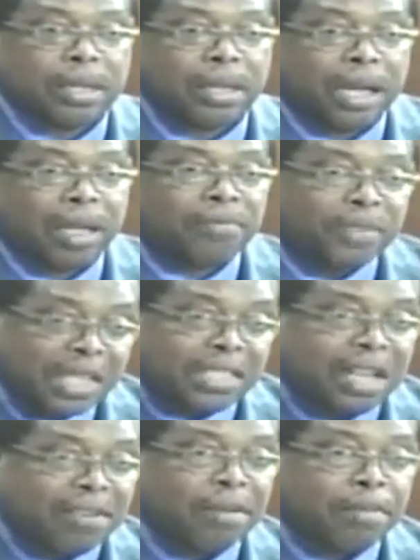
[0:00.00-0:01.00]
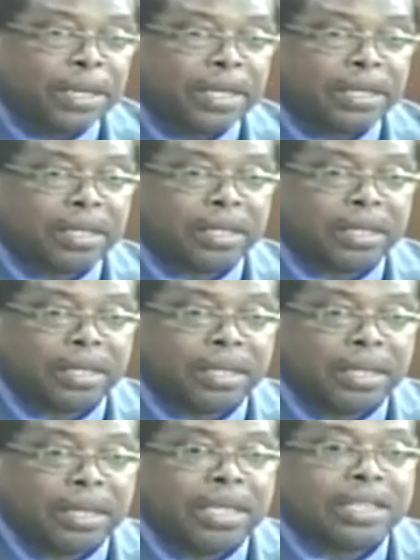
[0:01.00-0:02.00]
of this government
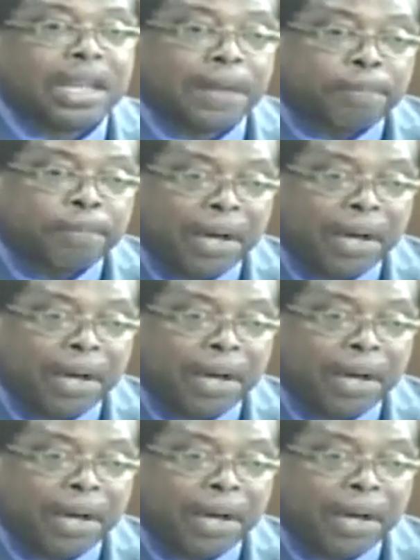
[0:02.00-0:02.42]
is that